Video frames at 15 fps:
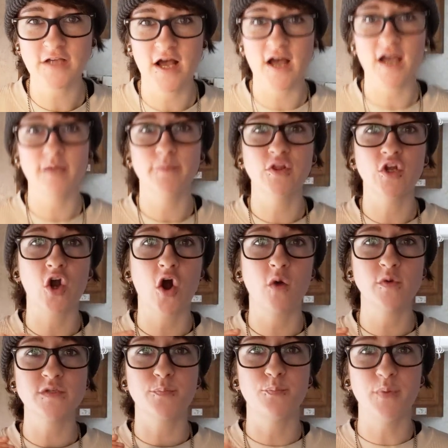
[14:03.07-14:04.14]
time and they're
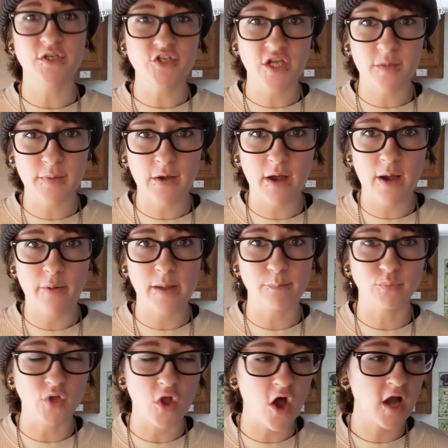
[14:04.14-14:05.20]
always bitching about how I
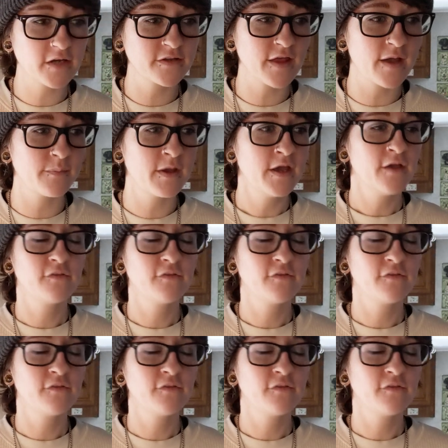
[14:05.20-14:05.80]
blocked them,